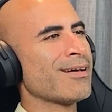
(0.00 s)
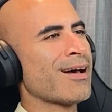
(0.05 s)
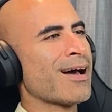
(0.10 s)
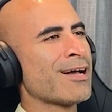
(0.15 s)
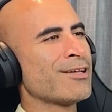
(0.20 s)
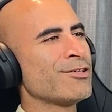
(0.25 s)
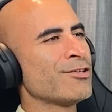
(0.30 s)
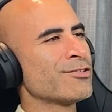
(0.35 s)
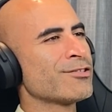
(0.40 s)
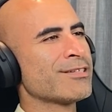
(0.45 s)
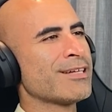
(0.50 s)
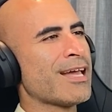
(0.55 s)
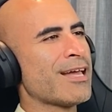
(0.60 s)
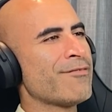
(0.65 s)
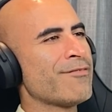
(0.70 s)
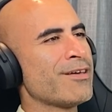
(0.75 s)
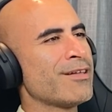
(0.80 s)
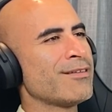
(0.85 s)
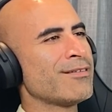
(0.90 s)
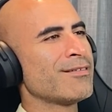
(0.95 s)
I just
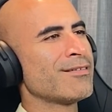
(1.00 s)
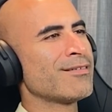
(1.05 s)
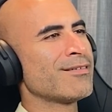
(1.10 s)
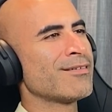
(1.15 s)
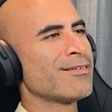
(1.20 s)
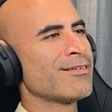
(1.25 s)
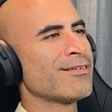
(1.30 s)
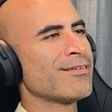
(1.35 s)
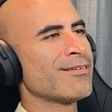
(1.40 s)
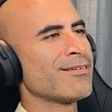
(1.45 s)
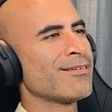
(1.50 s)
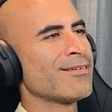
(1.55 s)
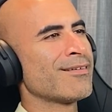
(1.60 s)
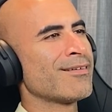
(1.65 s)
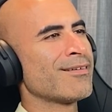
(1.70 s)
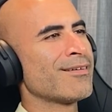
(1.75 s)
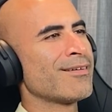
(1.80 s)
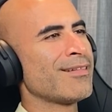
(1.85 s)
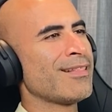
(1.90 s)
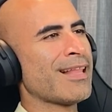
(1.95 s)
gave in.
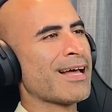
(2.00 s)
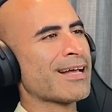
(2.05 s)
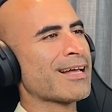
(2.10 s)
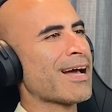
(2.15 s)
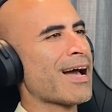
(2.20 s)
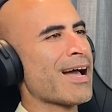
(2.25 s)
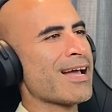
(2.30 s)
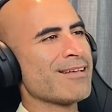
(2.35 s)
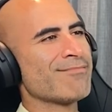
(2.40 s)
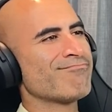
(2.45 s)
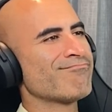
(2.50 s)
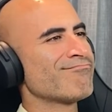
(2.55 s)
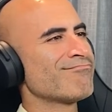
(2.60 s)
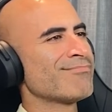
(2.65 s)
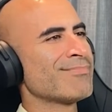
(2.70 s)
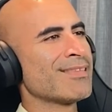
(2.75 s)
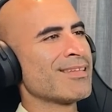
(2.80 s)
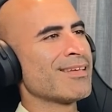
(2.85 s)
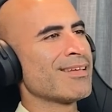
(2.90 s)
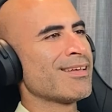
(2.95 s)
Like I
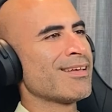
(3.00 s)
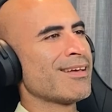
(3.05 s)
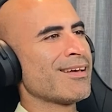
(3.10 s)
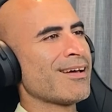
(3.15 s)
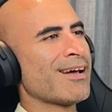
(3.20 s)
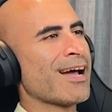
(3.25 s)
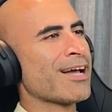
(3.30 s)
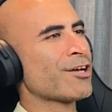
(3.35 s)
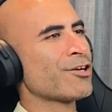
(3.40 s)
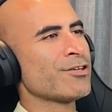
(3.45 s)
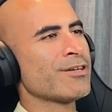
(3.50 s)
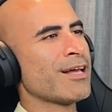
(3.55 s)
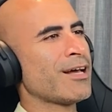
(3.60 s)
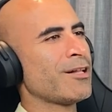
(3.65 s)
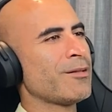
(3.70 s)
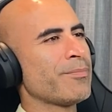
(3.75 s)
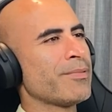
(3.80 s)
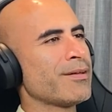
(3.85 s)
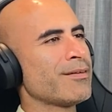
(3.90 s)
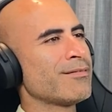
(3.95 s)
I couldn't
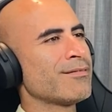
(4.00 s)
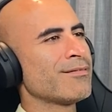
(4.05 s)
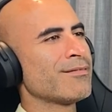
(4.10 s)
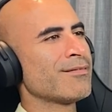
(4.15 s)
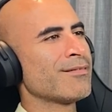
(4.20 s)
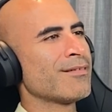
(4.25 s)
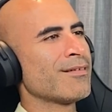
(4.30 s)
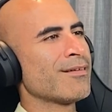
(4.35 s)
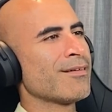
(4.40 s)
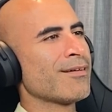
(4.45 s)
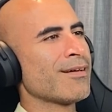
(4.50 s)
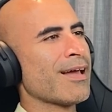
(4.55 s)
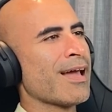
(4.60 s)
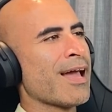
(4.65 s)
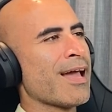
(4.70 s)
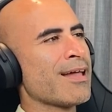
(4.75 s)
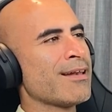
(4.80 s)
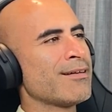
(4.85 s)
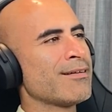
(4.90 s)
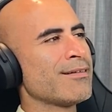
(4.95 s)
help it.
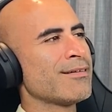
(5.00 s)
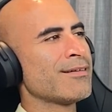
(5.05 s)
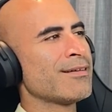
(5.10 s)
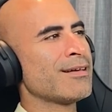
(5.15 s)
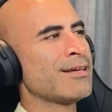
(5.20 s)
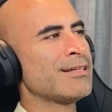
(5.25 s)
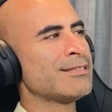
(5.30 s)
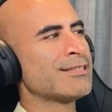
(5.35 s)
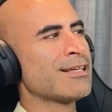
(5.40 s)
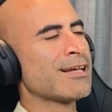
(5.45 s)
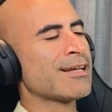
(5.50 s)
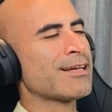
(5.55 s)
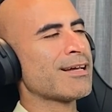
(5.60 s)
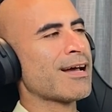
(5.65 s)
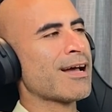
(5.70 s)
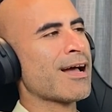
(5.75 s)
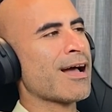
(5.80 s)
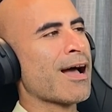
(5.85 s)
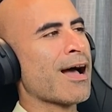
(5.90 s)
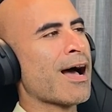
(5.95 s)
And he's like,
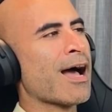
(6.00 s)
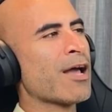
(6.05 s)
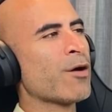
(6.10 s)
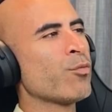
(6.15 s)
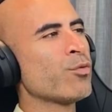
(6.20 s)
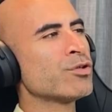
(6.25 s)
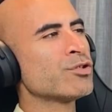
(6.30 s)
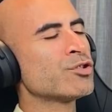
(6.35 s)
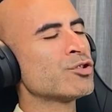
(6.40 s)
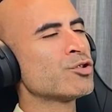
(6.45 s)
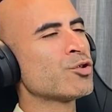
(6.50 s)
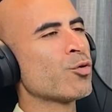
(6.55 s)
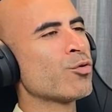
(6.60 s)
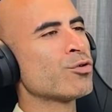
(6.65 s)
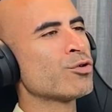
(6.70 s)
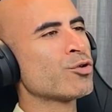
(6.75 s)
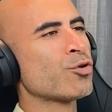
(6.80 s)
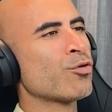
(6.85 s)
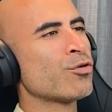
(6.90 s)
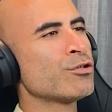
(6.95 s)
I was so
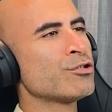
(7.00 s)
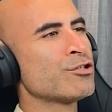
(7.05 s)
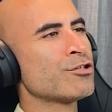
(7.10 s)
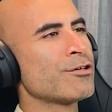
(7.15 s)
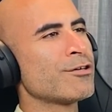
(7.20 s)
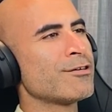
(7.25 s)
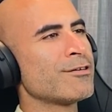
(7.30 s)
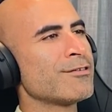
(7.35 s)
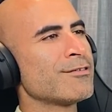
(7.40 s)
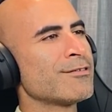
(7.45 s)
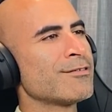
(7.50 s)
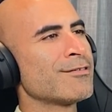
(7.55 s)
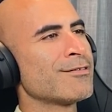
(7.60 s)
tortured,